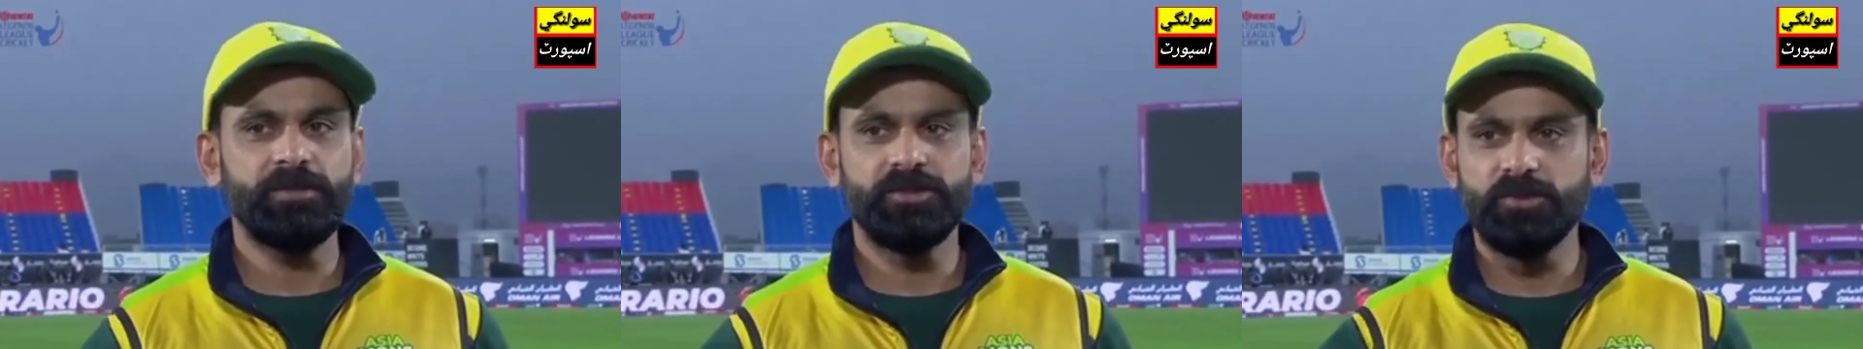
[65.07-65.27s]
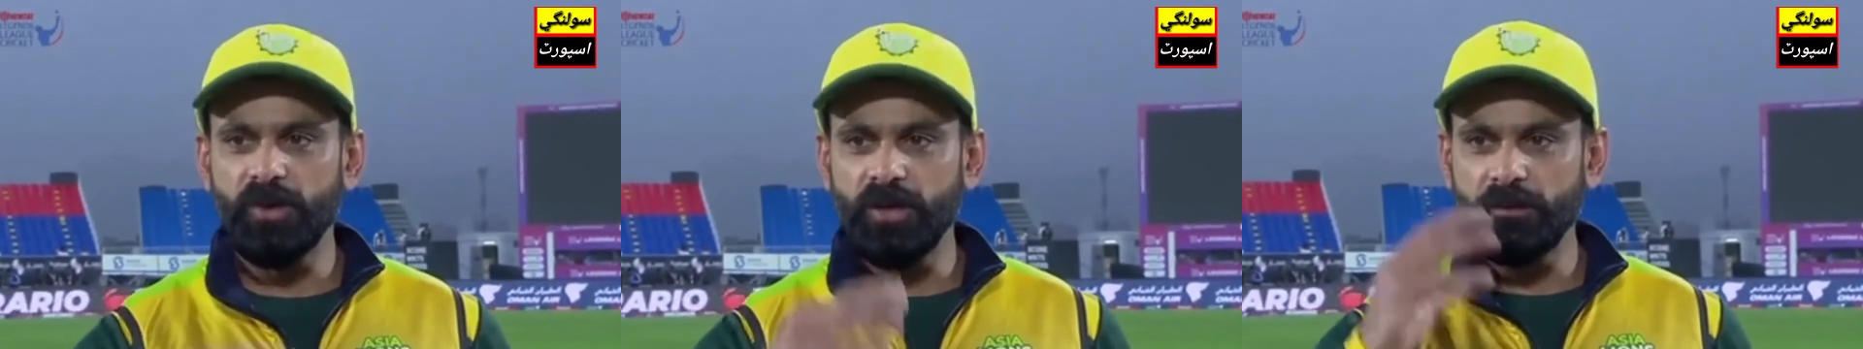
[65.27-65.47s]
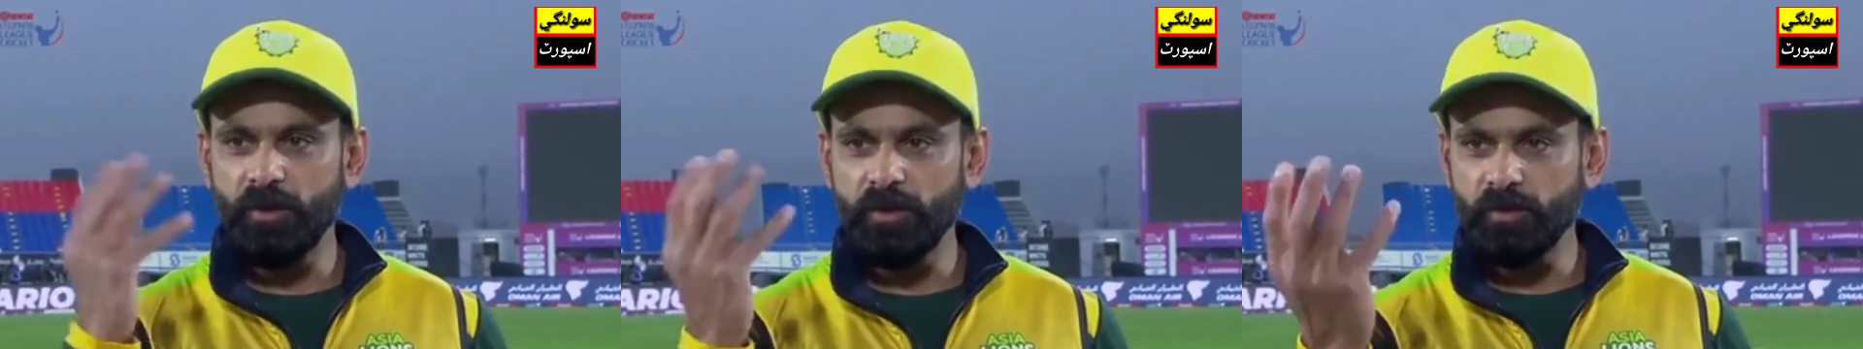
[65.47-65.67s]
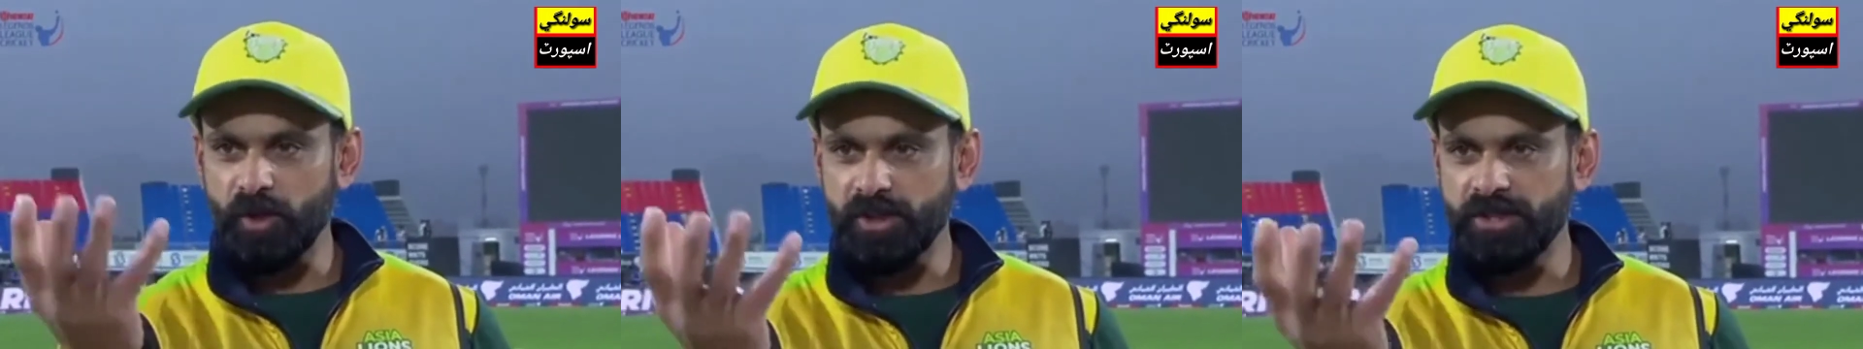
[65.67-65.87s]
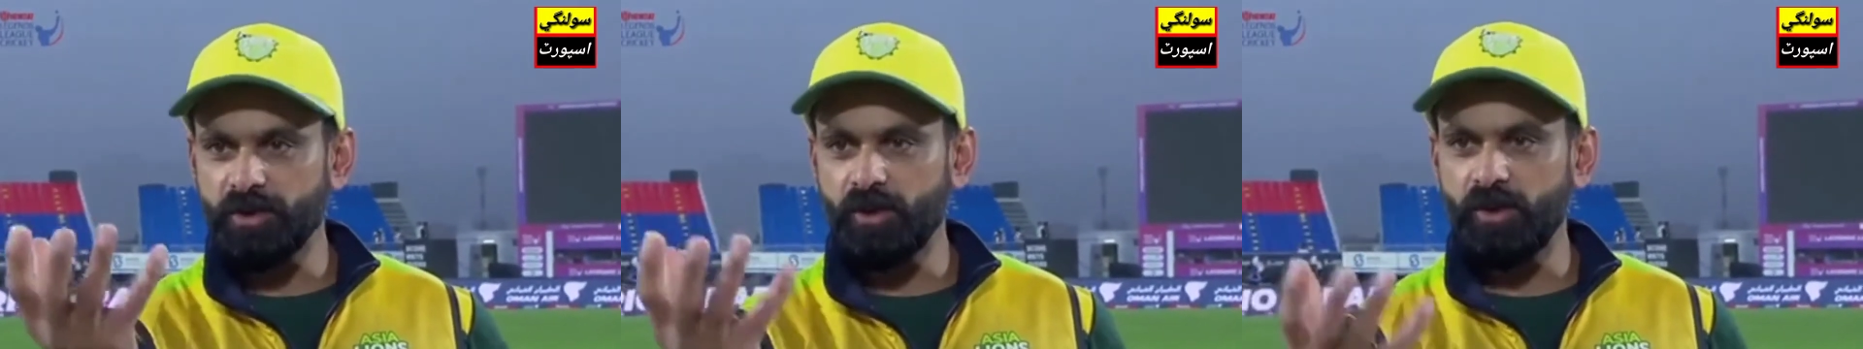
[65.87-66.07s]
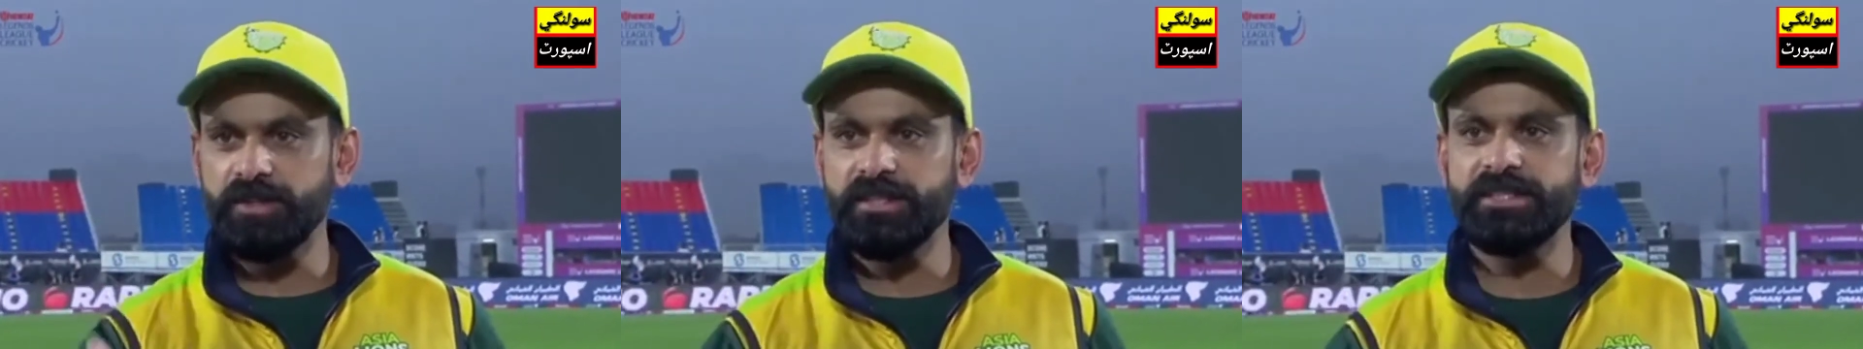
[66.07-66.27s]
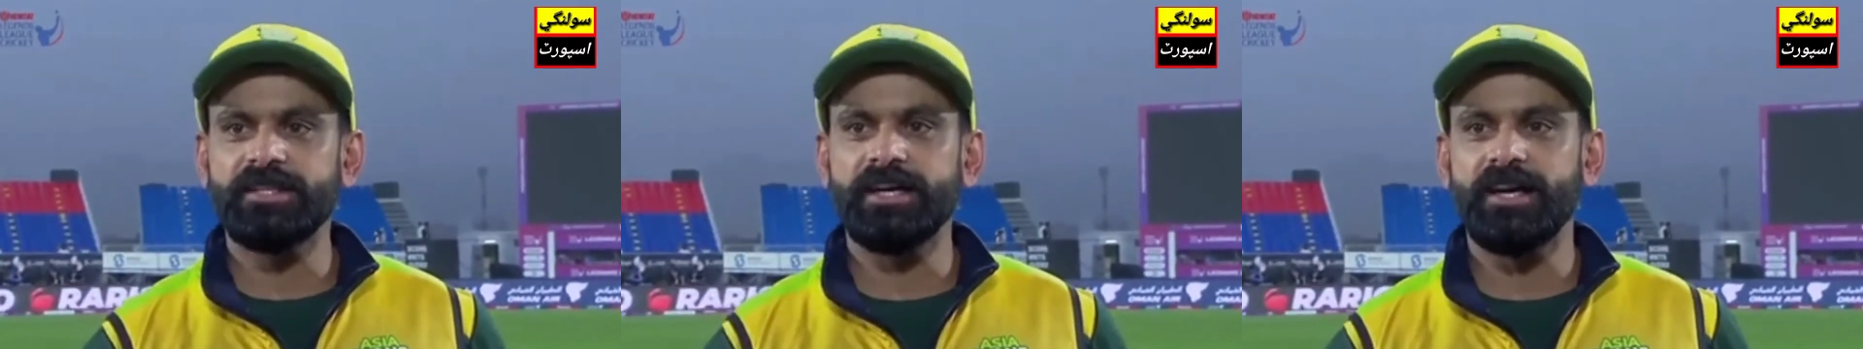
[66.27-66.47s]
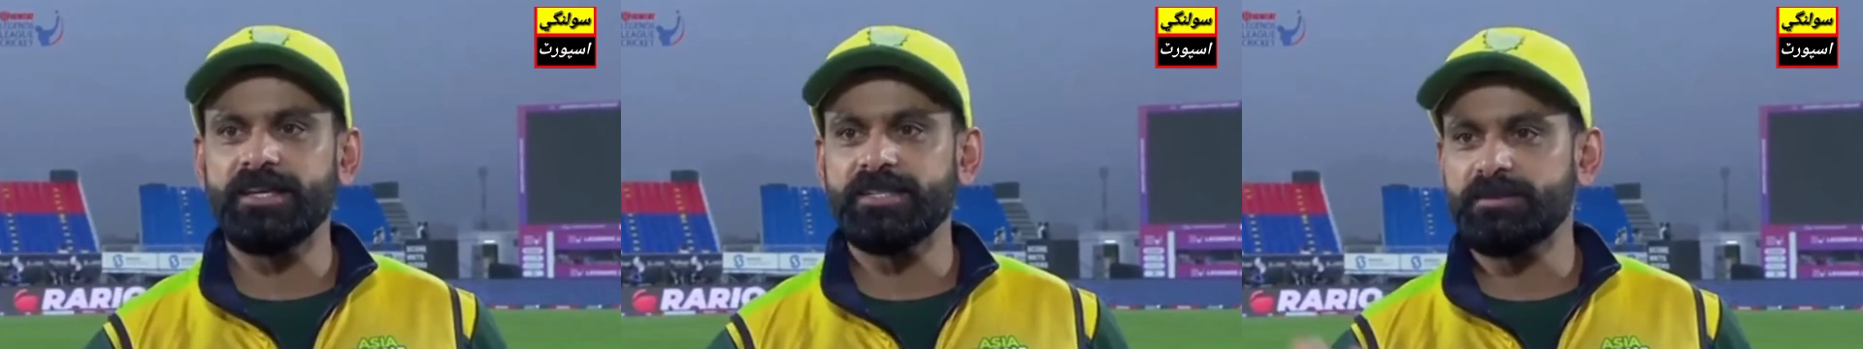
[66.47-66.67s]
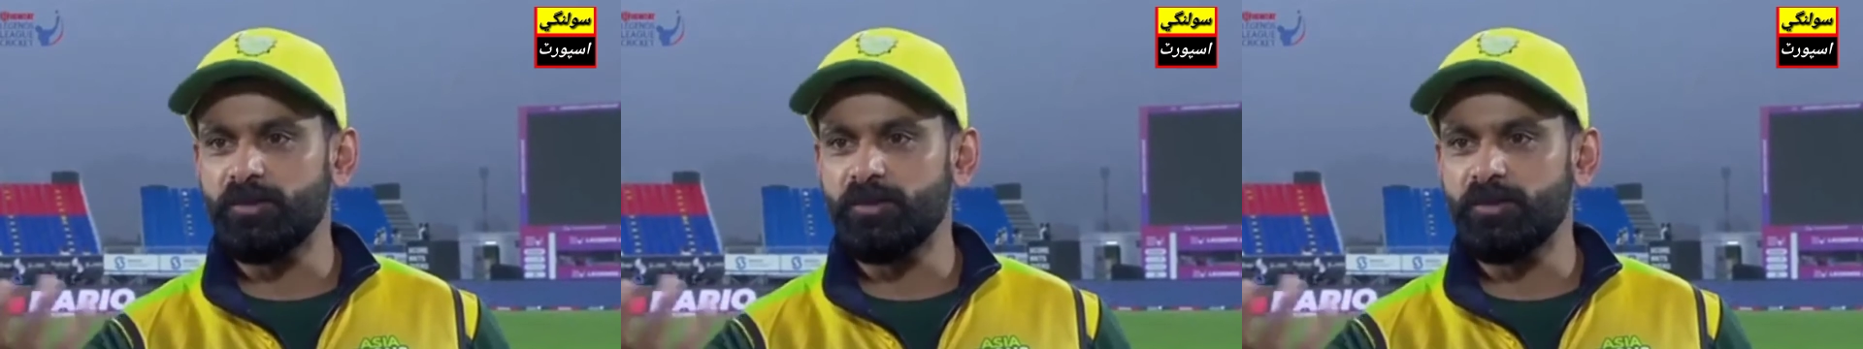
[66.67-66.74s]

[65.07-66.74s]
It's all about watching all these guys.